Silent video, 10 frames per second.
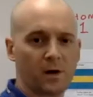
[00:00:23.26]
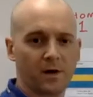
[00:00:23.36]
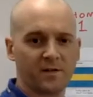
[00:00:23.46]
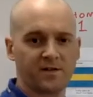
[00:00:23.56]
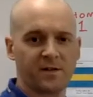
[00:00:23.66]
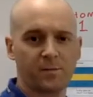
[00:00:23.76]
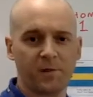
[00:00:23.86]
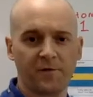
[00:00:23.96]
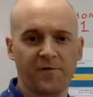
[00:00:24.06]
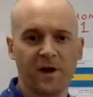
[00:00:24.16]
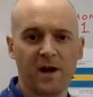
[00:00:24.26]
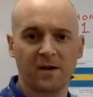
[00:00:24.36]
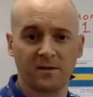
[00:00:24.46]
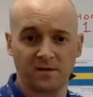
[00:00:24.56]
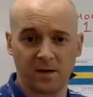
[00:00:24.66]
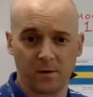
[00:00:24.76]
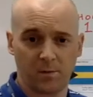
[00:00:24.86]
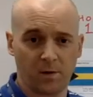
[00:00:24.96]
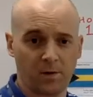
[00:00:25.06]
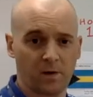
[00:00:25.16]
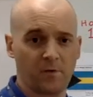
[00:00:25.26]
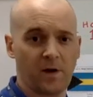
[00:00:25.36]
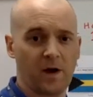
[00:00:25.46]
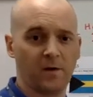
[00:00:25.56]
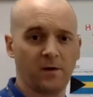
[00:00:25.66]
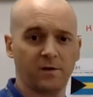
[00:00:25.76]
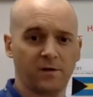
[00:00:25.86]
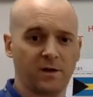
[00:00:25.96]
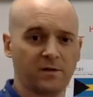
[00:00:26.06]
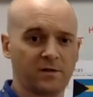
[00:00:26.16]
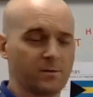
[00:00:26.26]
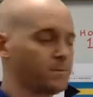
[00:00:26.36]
a simplified example of how to use this,